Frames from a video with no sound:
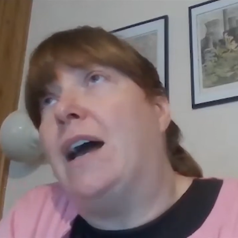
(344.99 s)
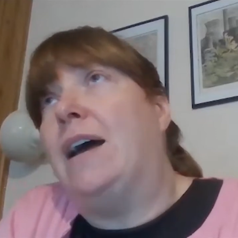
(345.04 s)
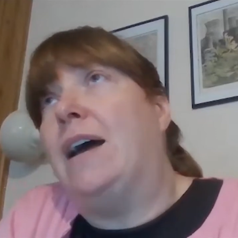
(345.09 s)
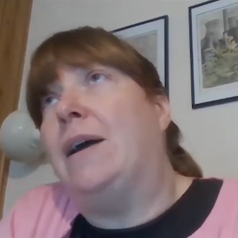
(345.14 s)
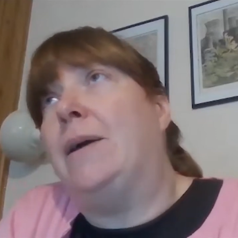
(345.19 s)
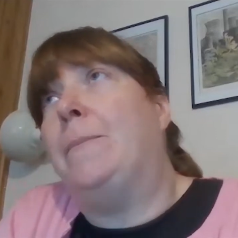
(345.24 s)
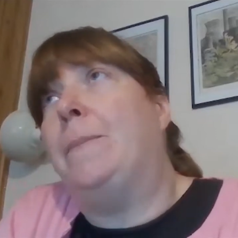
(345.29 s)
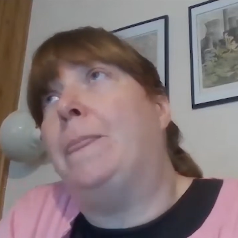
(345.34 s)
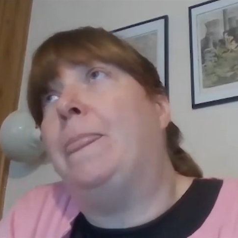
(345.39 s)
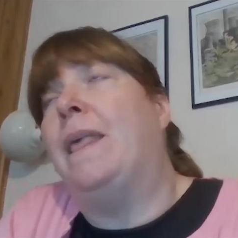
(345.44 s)

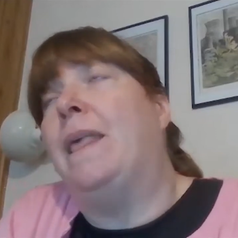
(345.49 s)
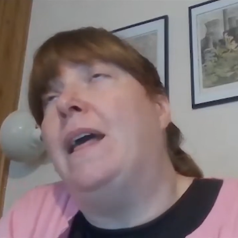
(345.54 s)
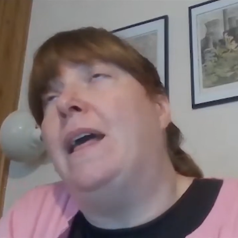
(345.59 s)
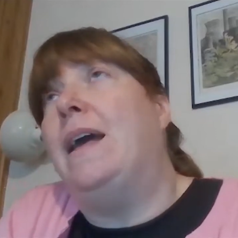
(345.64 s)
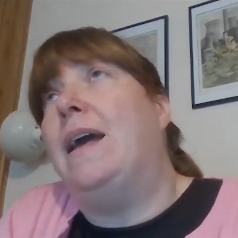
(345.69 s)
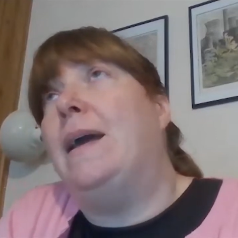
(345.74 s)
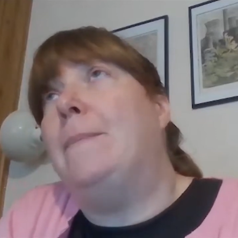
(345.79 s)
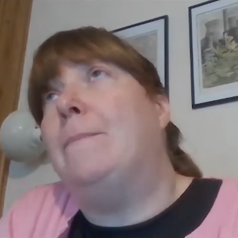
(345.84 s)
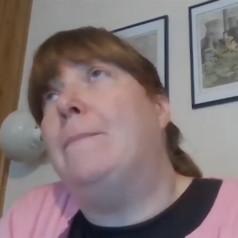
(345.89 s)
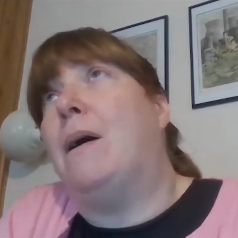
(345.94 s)

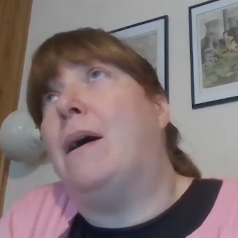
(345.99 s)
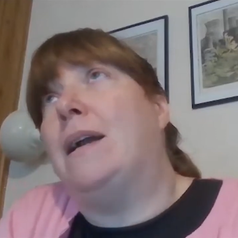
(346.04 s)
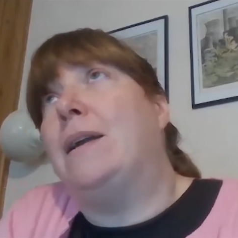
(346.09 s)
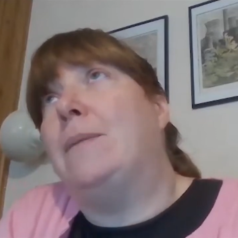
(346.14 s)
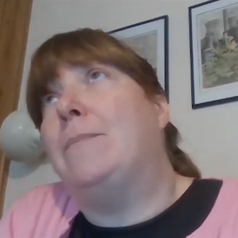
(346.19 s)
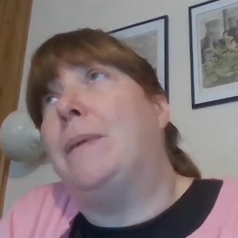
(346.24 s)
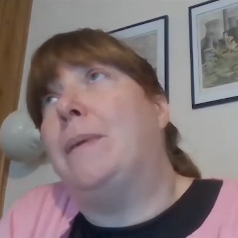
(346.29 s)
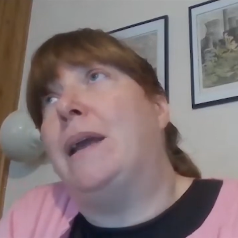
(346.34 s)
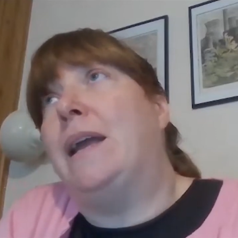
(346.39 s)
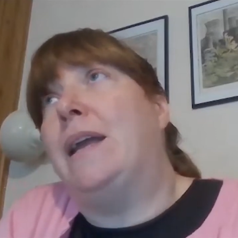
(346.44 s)
it
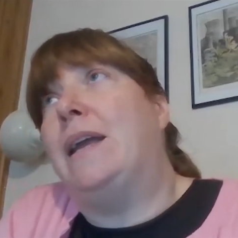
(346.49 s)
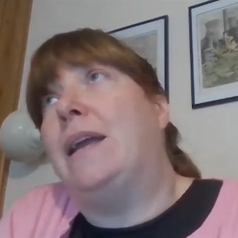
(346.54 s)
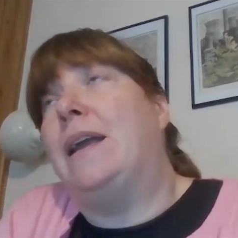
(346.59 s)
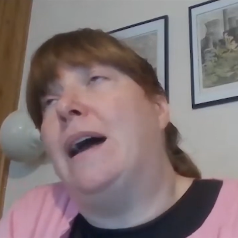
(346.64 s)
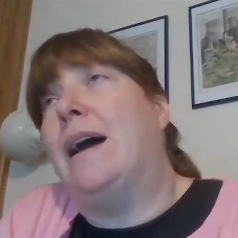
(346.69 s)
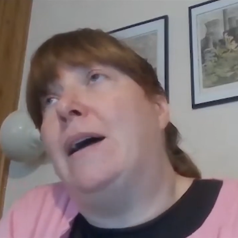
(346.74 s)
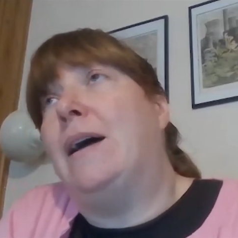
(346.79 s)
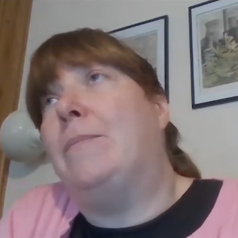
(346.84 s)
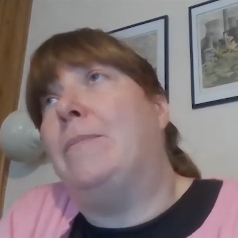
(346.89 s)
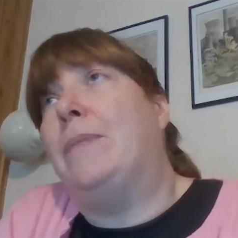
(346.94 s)
might be
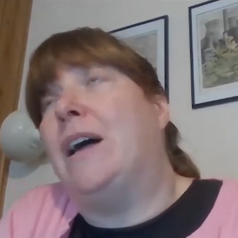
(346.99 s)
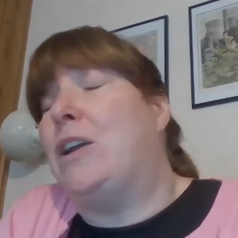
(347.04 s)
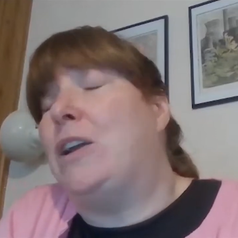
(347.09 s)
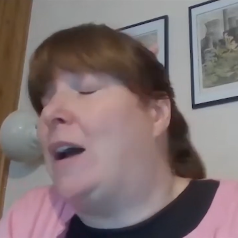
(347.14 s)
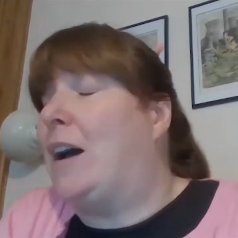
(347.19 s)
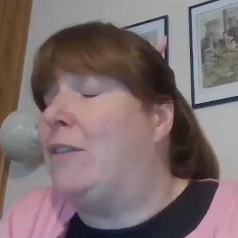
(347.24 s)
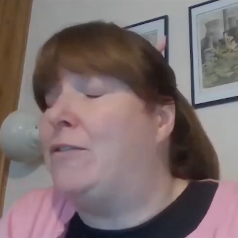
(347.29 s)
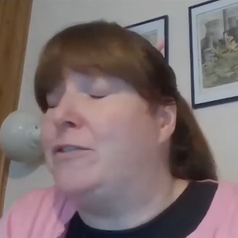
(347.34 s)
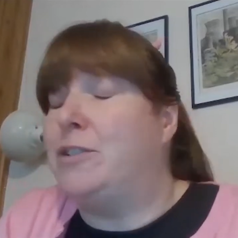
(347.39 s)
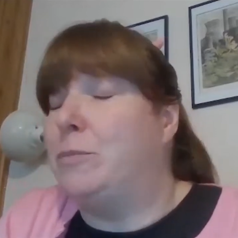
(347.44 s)
that
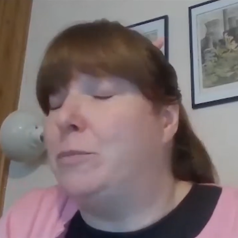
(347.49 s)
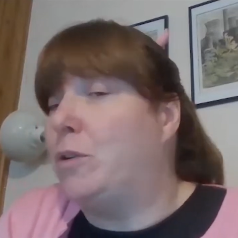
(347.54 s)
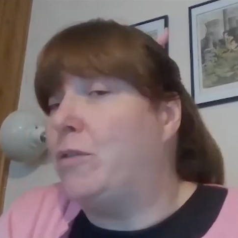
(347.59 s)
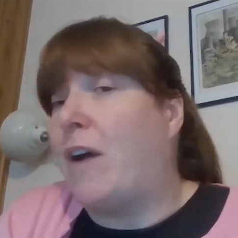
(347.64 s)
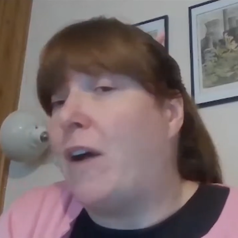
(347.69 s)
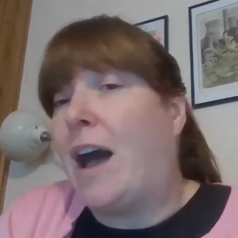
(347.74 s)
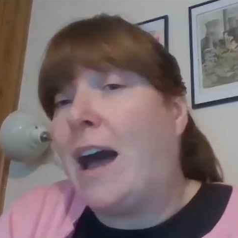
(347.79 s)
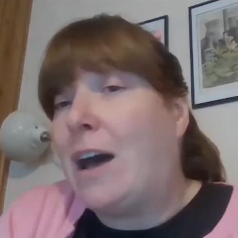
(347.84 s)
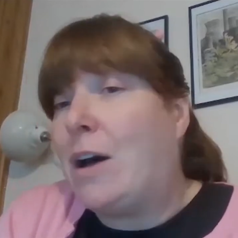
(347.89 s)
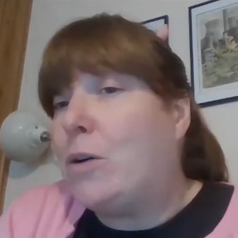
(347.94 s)
you have to
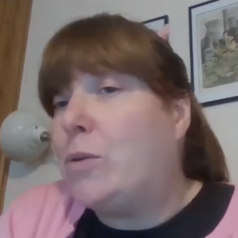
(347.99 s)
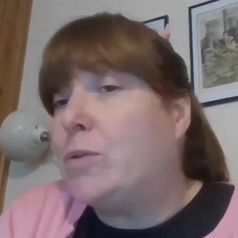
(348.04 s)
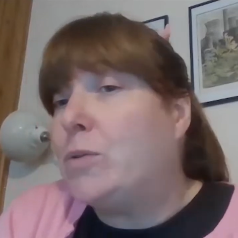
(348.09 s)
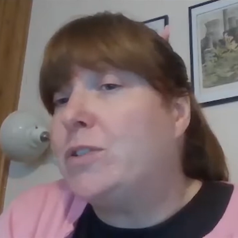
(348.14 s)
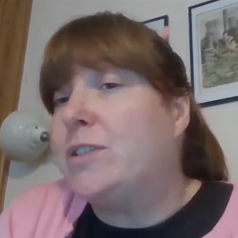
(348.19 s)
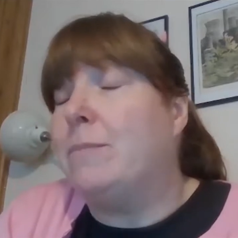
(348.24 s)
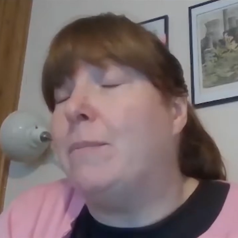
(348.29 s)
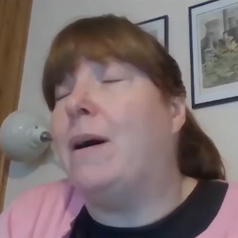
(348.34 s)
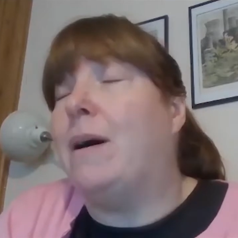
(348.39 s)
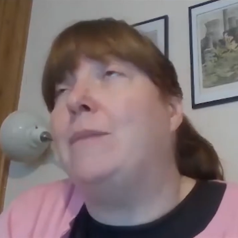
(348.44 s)
move
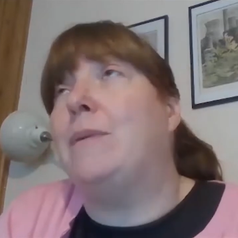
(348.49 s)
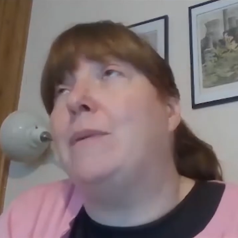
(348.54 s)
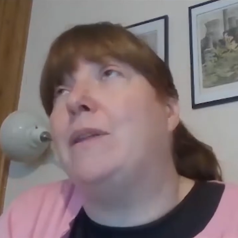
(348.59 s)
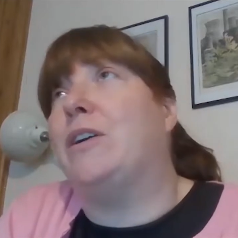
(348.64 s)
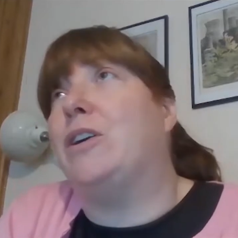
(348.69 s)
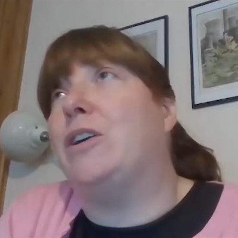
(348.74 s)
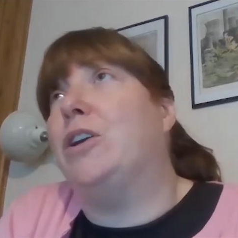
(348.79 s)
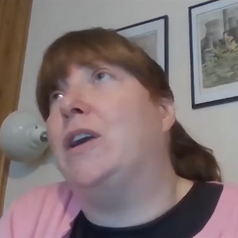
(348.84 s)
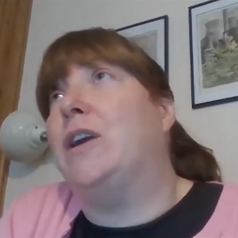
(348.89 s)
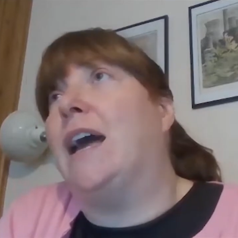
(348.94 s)
house, it might
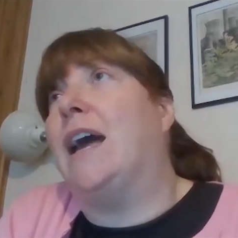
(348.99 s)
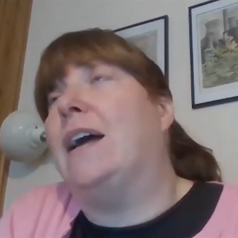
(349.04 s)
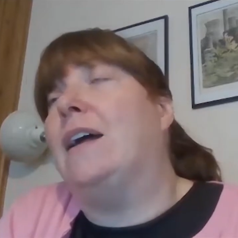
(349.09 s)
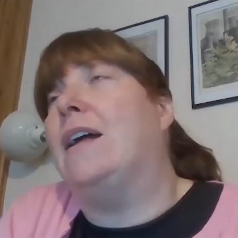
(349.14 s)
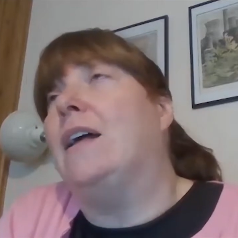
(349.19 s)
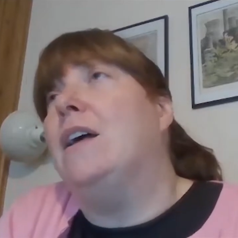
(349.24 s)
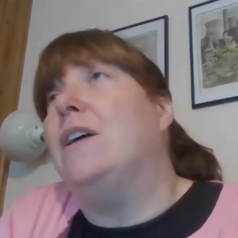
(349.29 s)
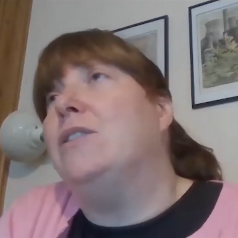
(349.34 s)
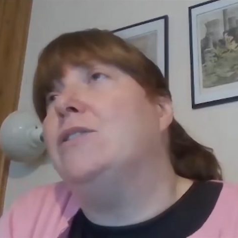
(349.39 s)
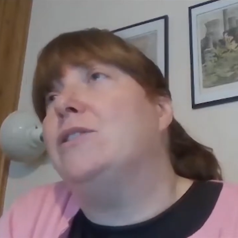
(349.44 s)
be that you
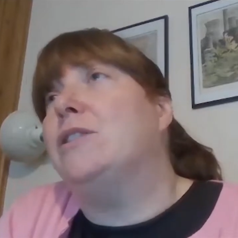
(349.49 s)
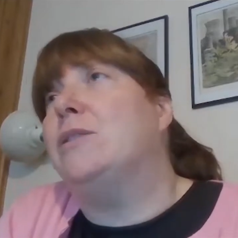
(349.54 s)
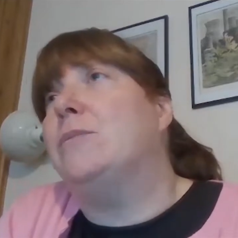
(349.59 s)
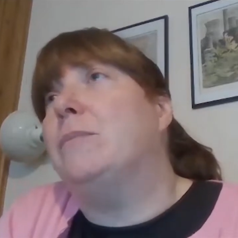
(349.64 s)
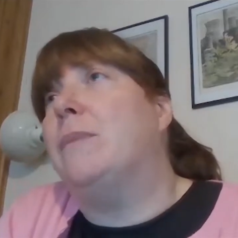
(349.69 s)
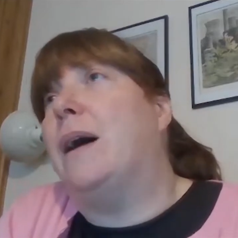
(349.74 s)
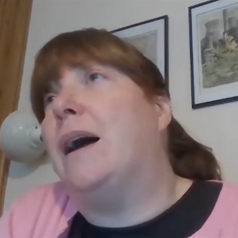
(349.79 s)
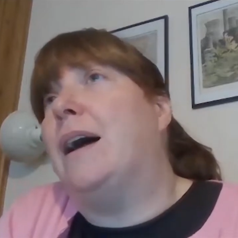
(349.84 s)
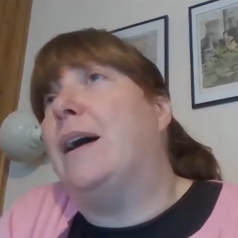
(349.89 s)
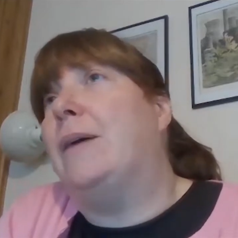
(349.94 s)
get
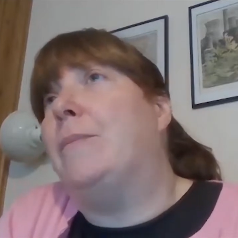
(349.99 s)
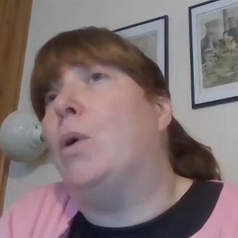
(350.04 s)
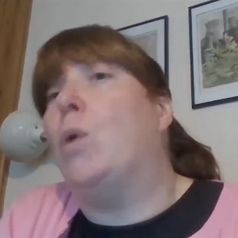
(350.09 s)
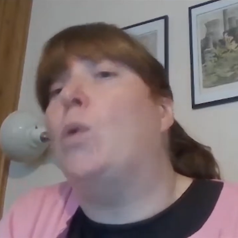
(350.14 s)
some